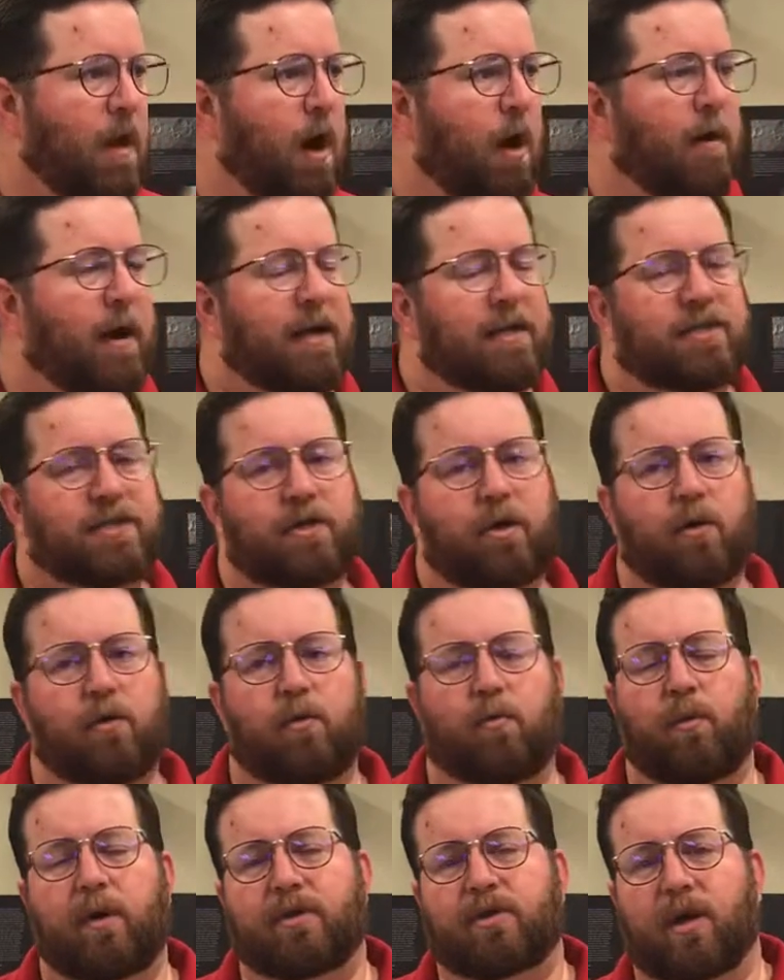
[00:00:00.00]
All right,
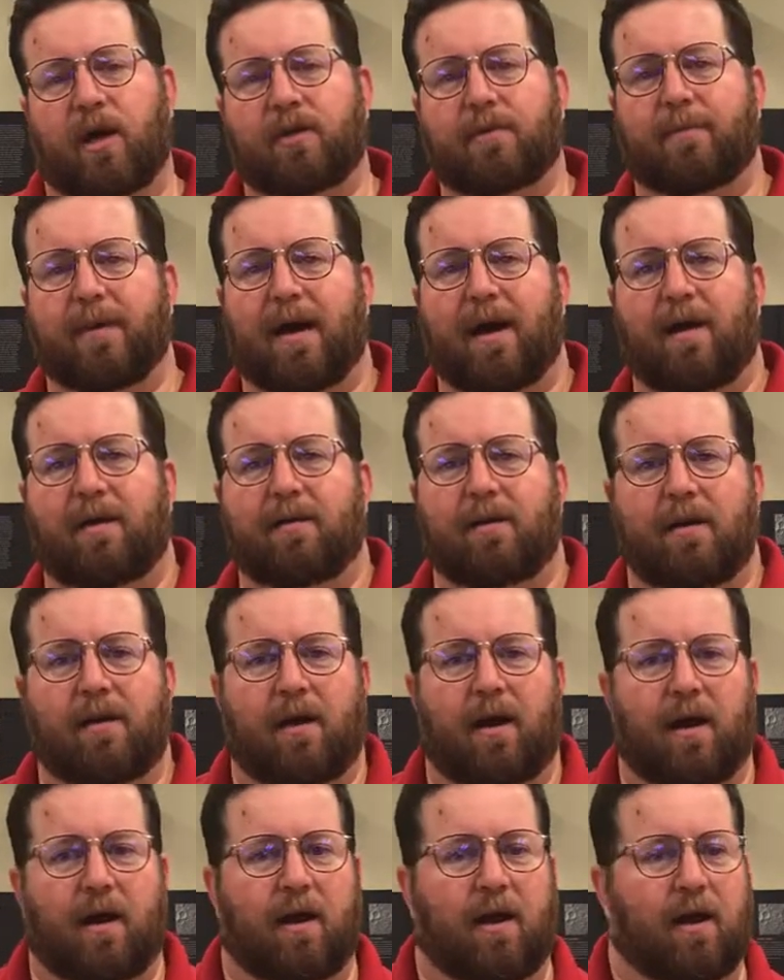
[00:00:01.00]
so we talked
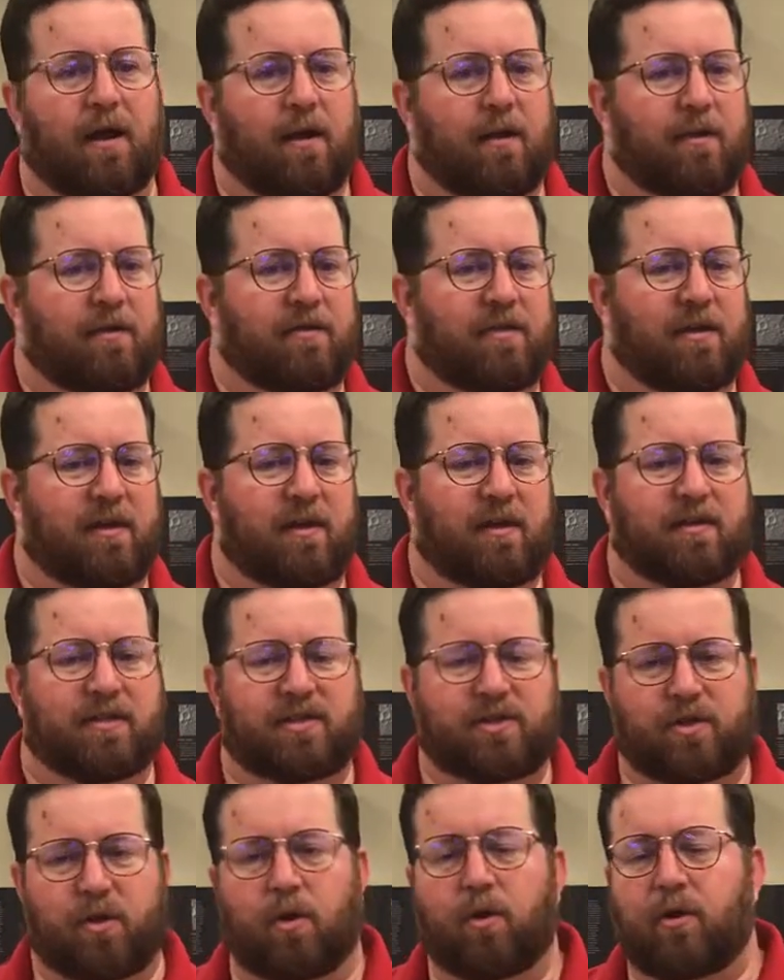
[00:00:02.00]
about the
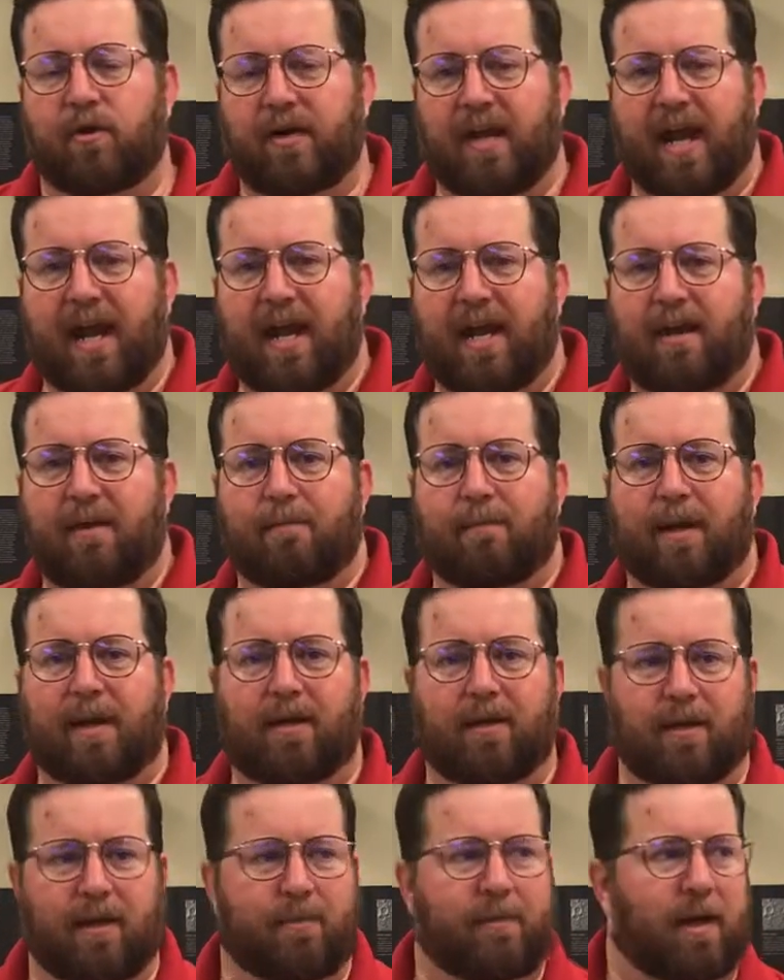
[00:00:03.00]
solar day being
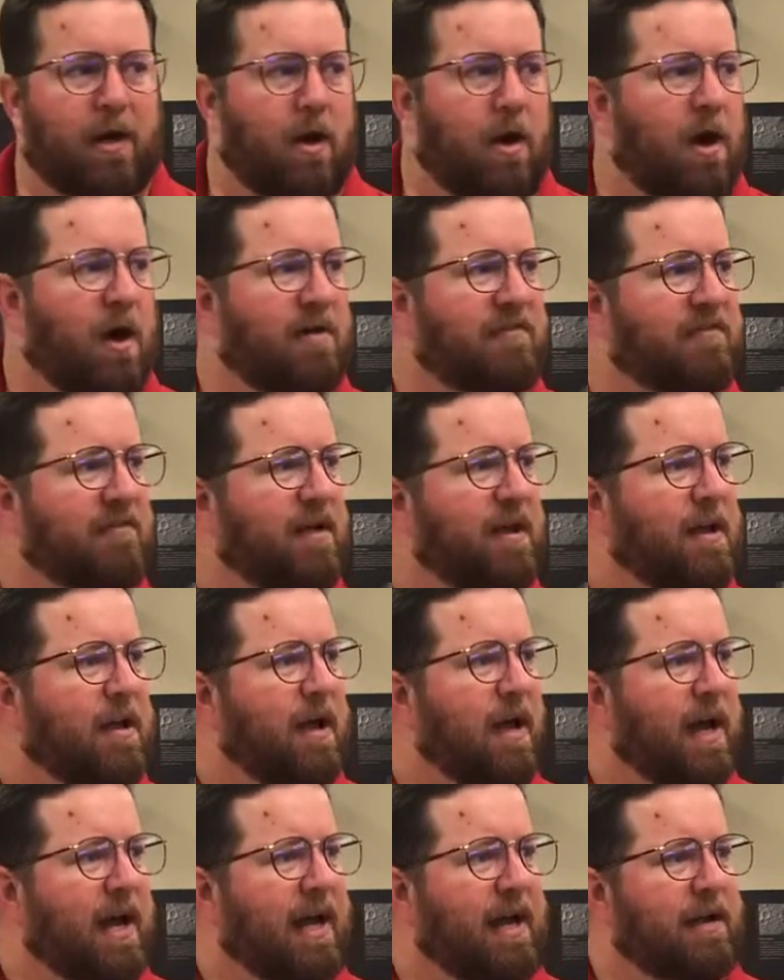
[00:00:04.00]
a little bit off
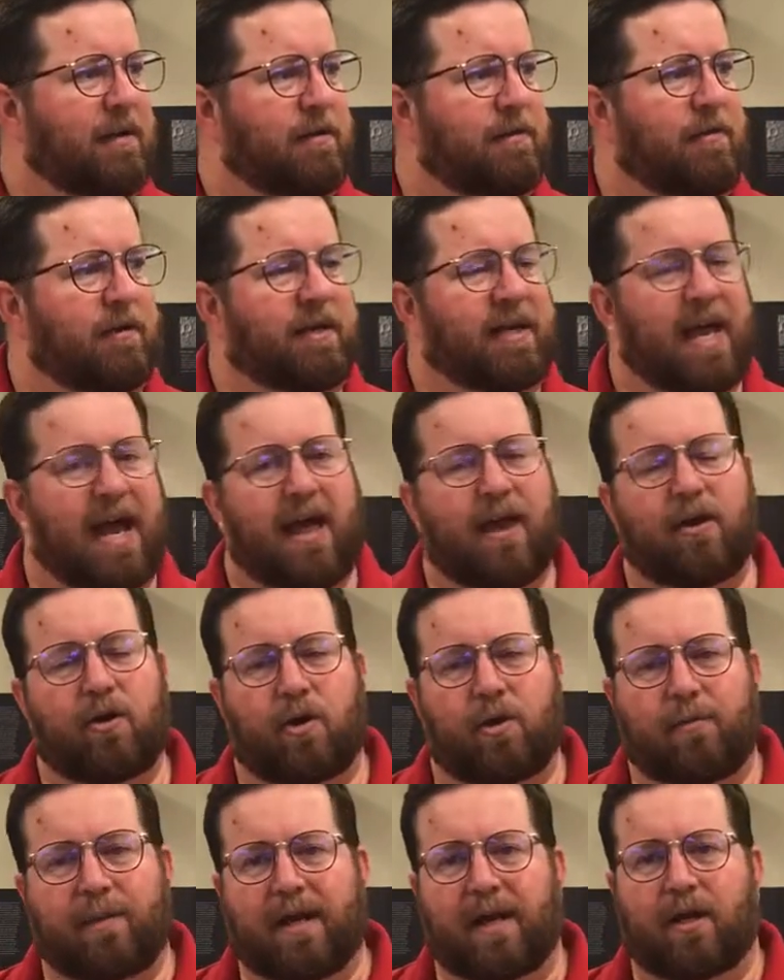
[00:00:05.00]
and the
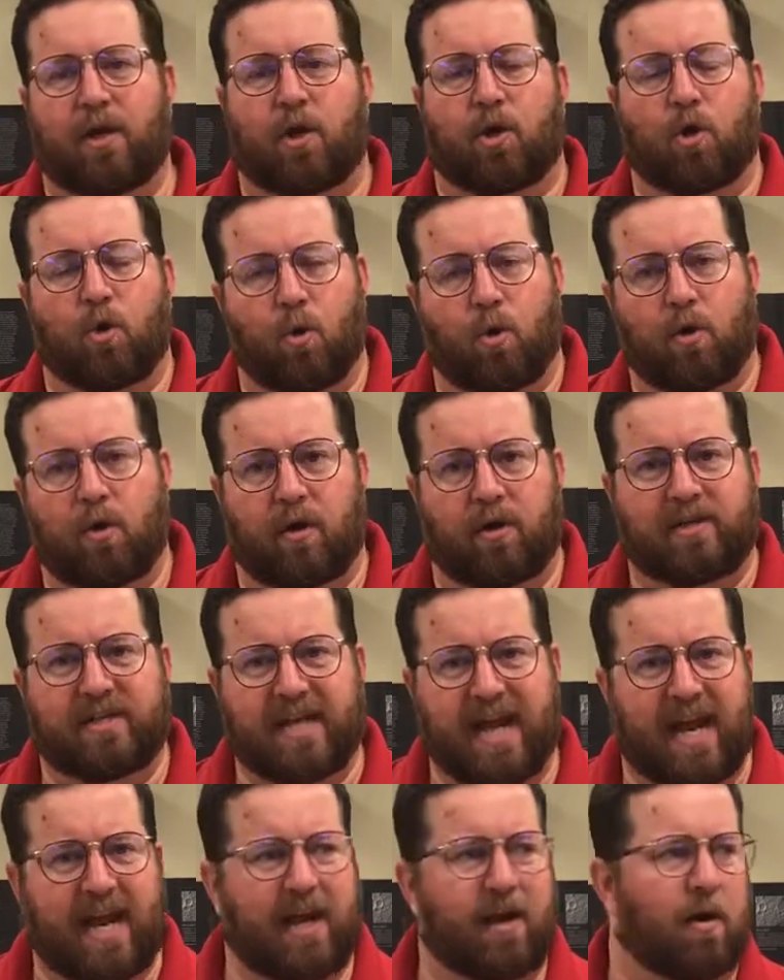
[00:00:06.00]
calendar being a quarter
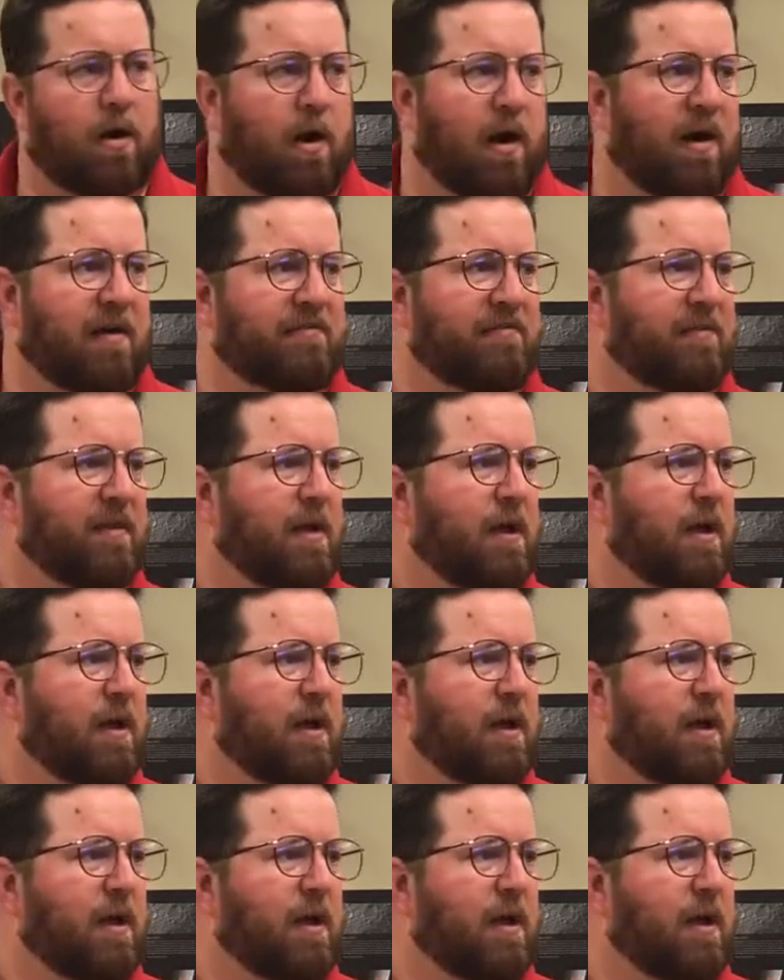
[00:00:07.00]
day off.